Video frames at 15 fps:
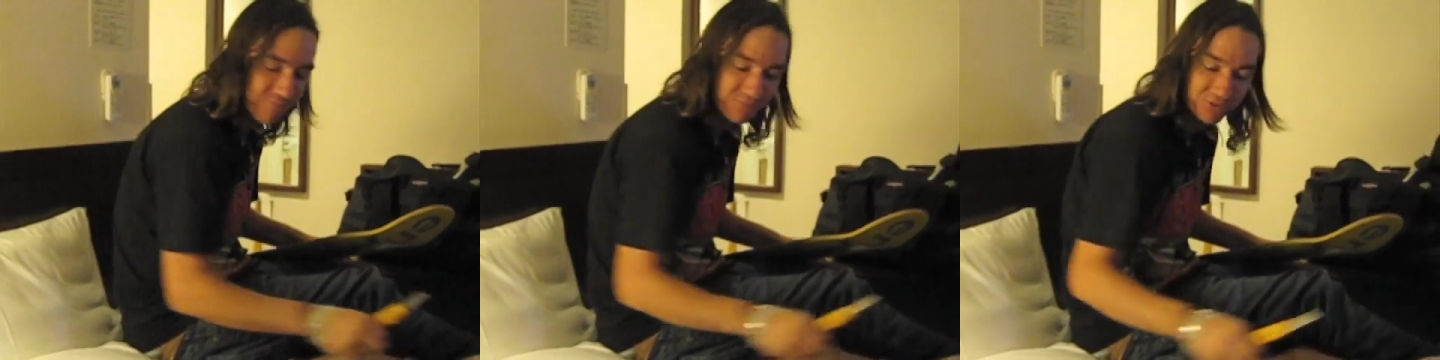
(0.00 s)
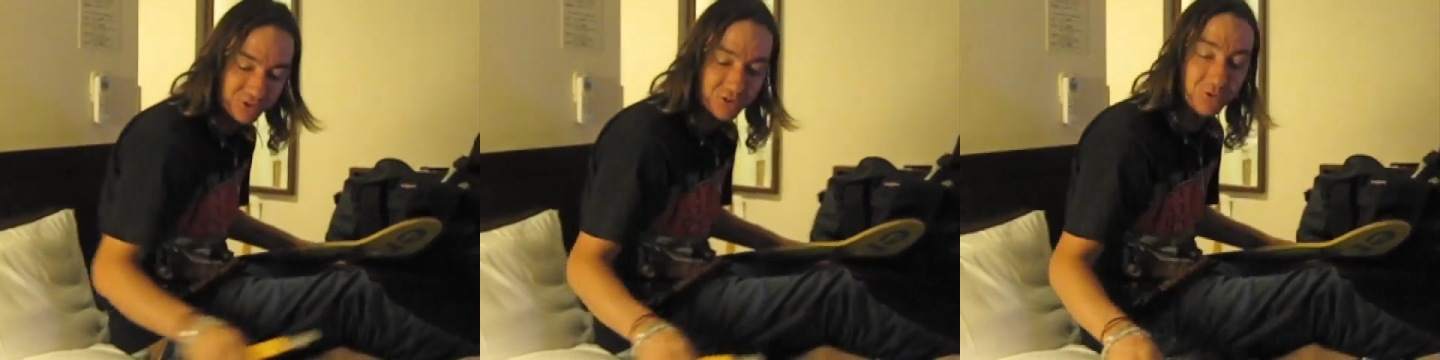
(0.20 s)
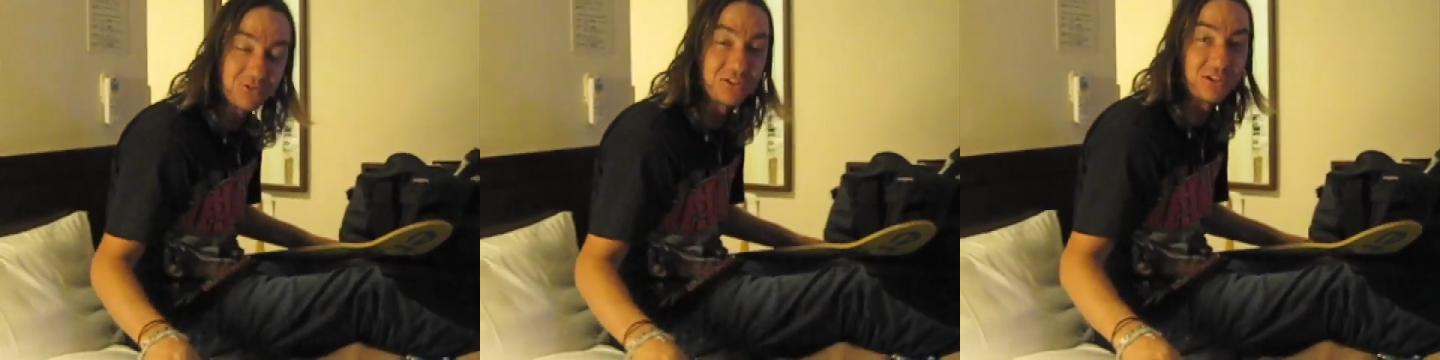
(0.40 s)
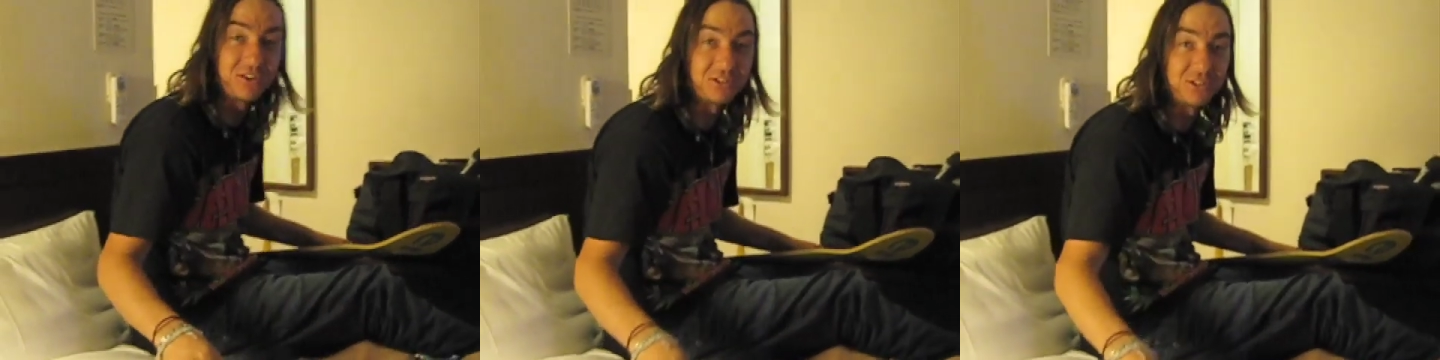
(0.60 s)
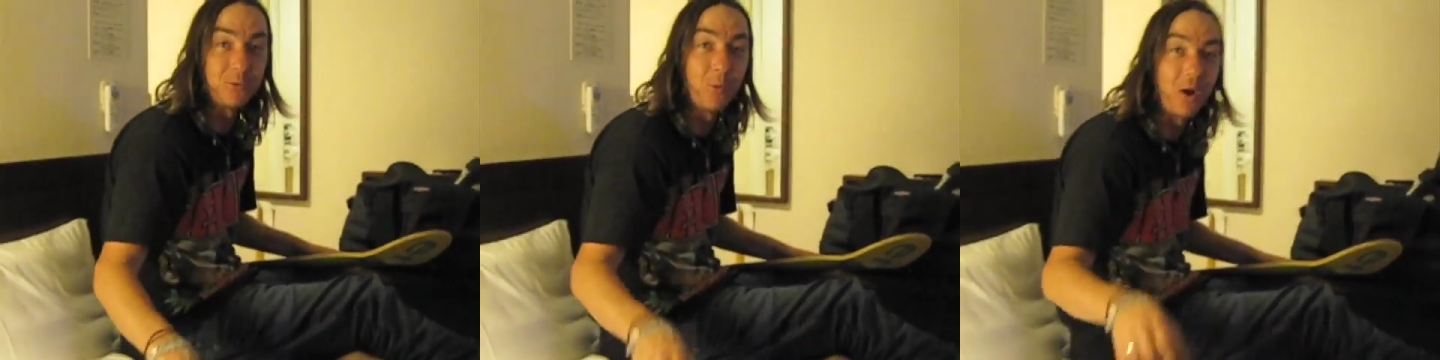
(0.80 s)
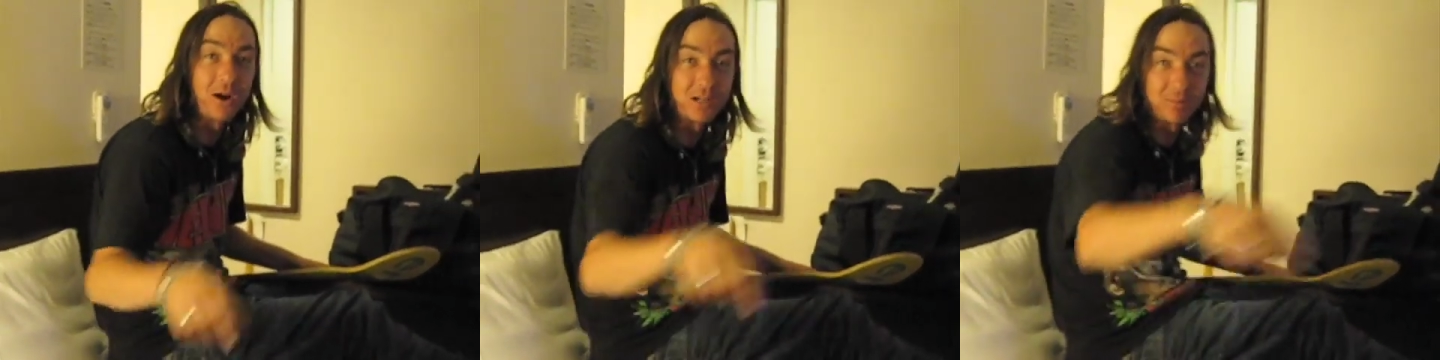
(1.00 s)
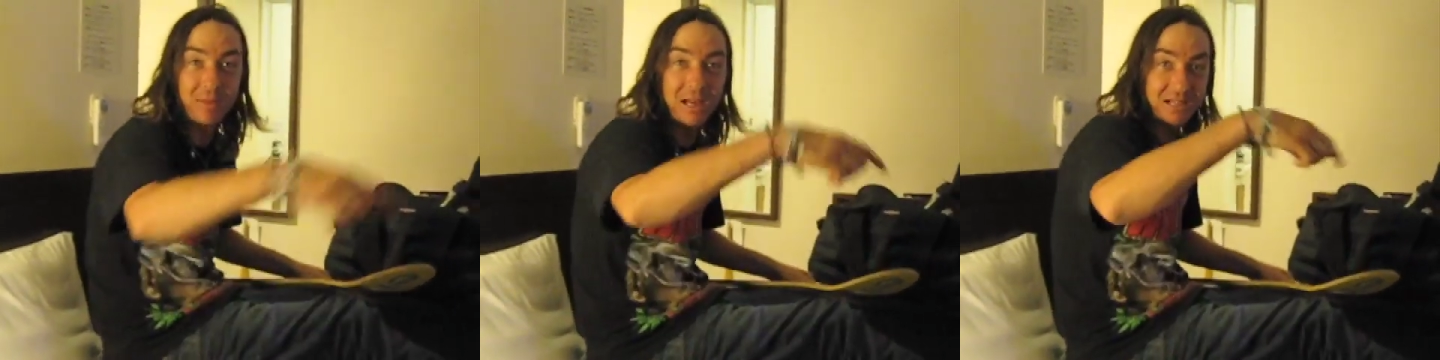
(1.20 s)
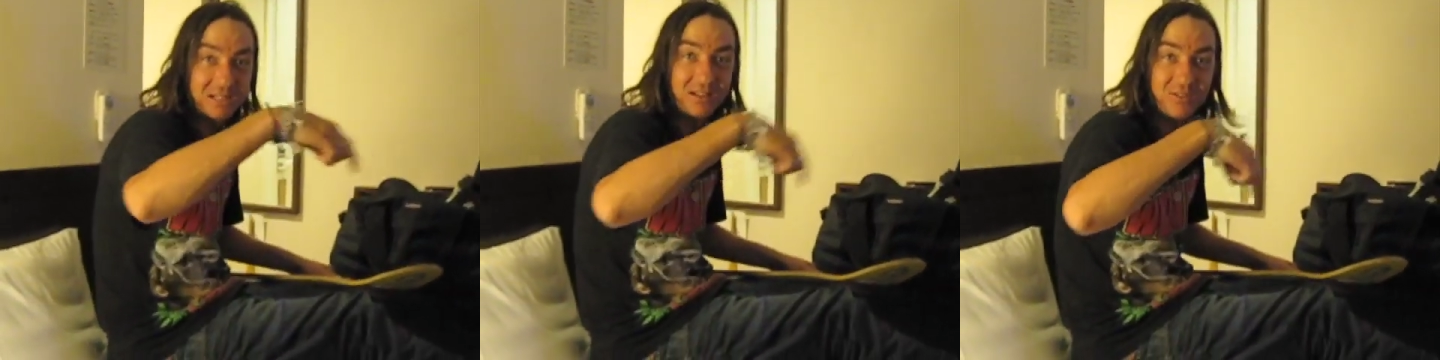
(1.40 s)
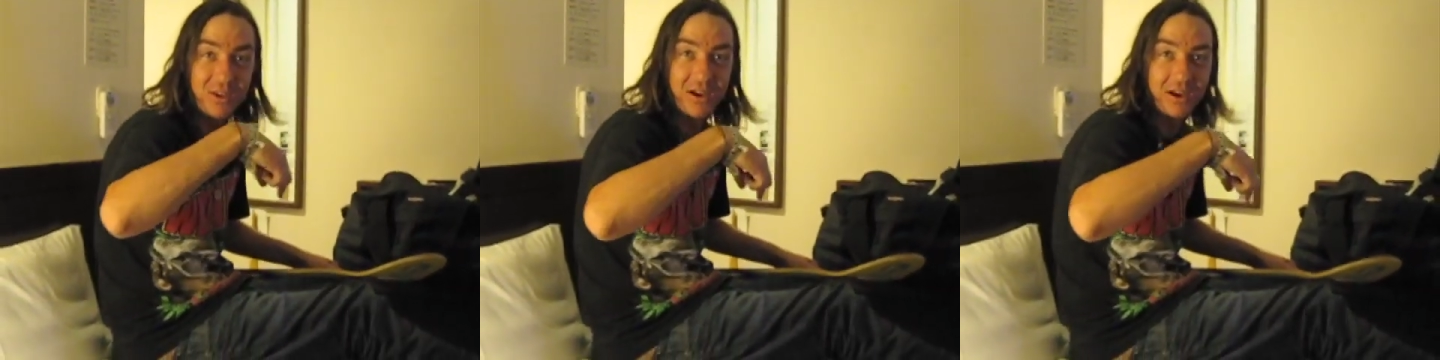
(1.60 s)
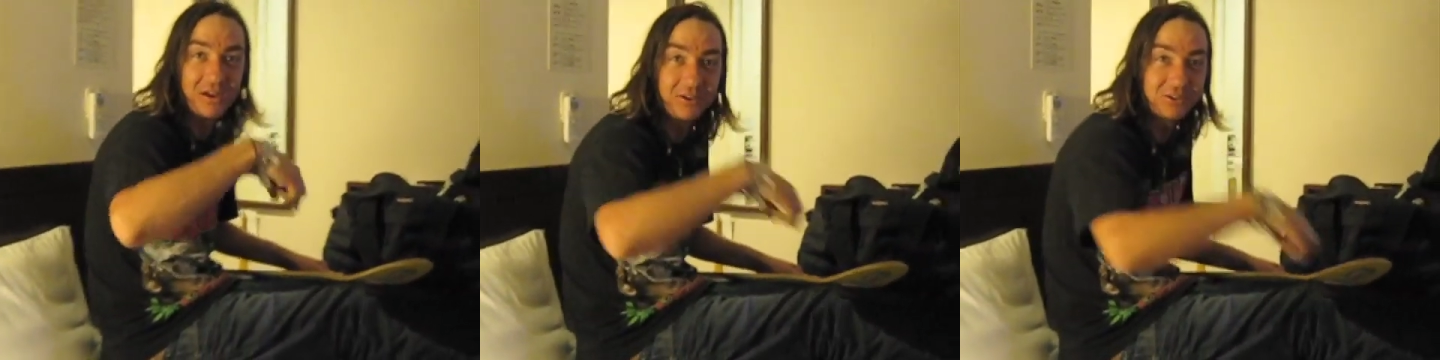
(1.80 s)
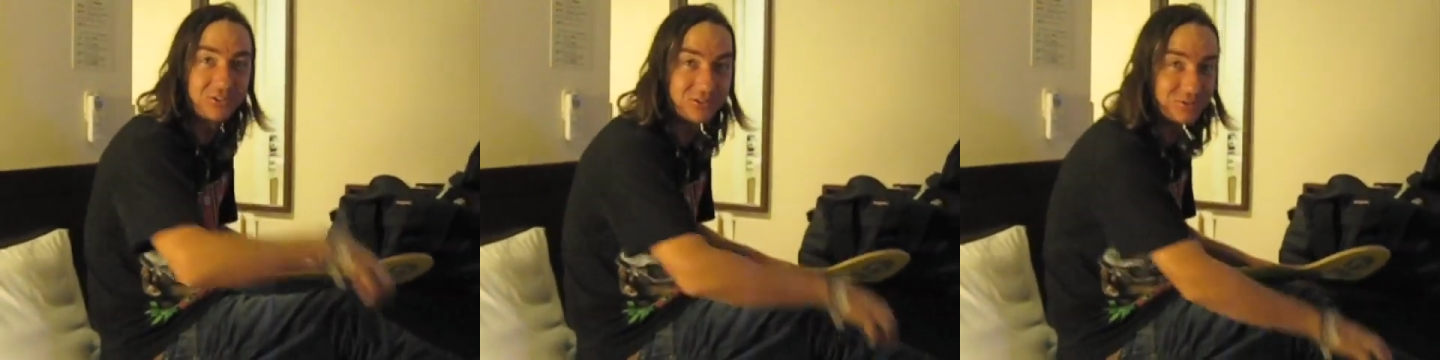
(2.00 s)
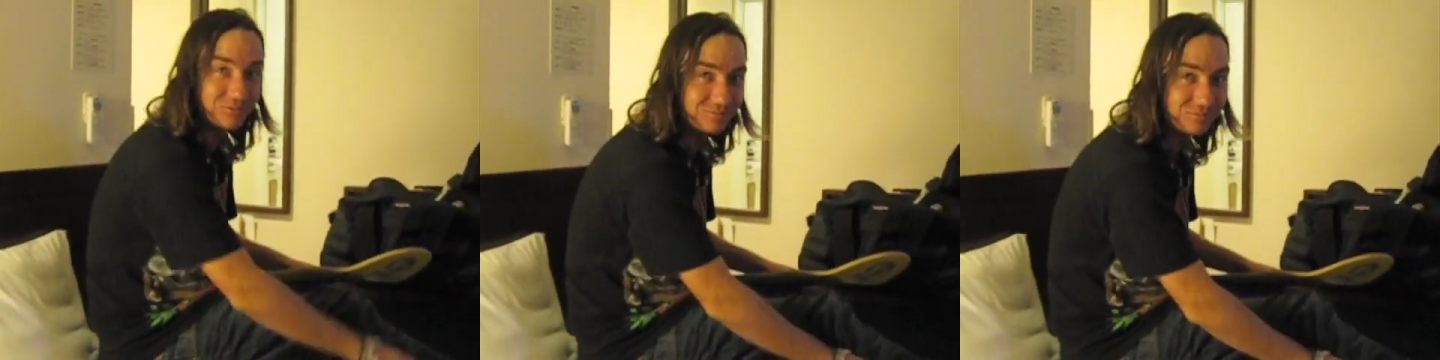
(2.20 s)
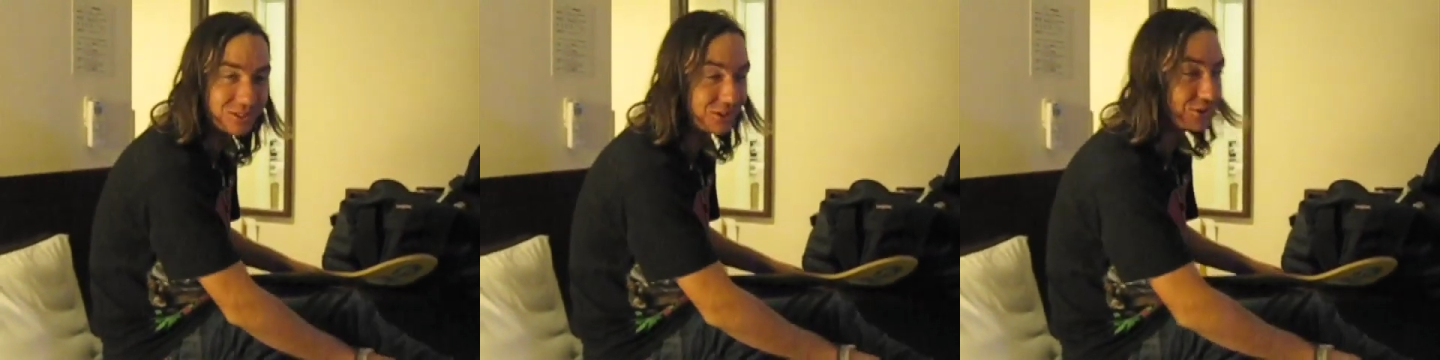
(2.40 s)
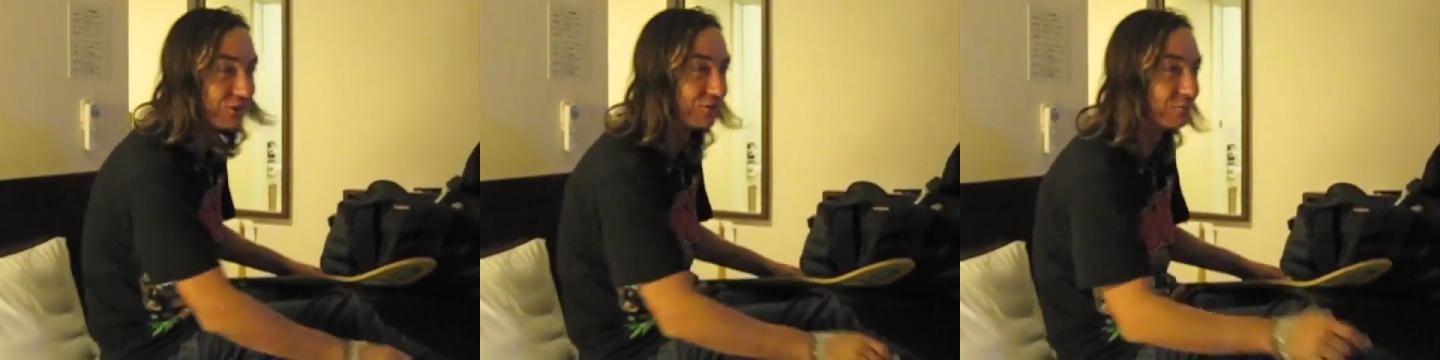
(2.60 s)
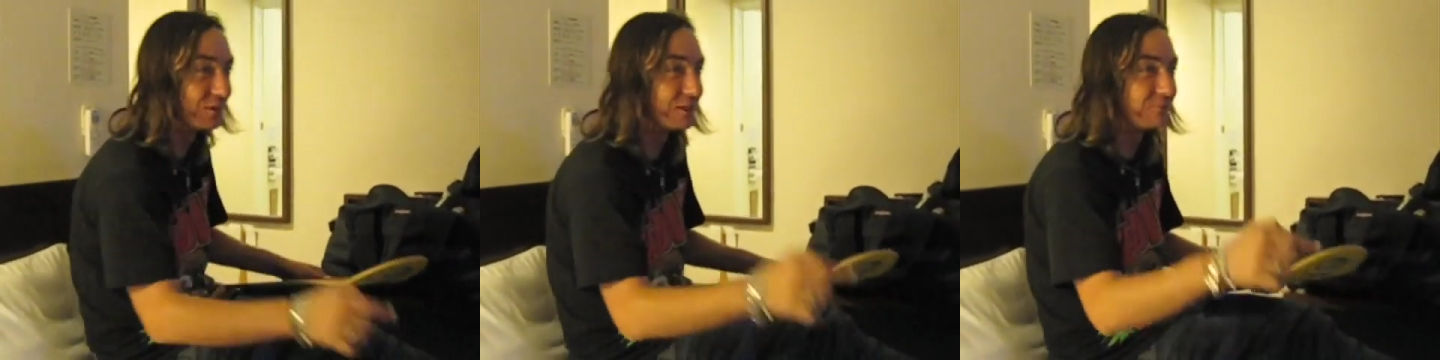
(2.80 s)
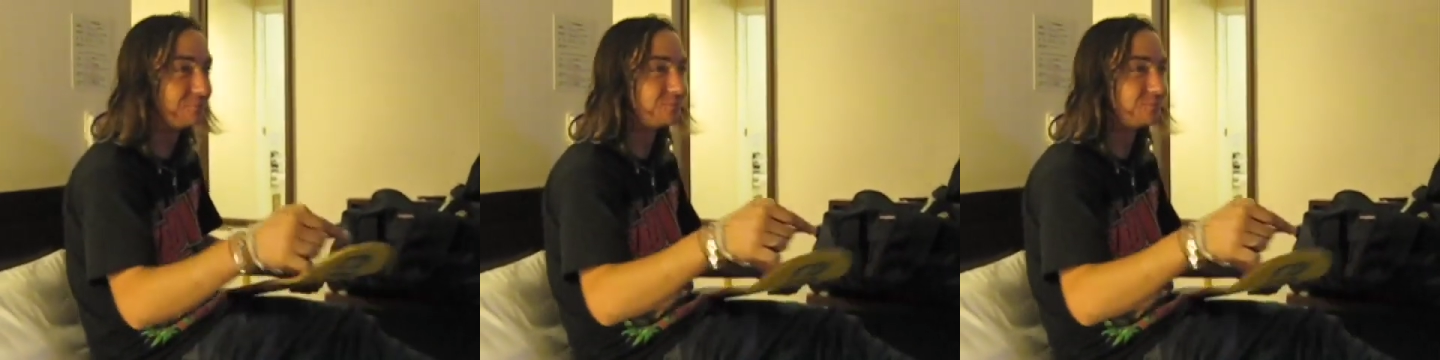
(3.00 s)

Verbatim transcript: She would seriously walk back in the house and leave me.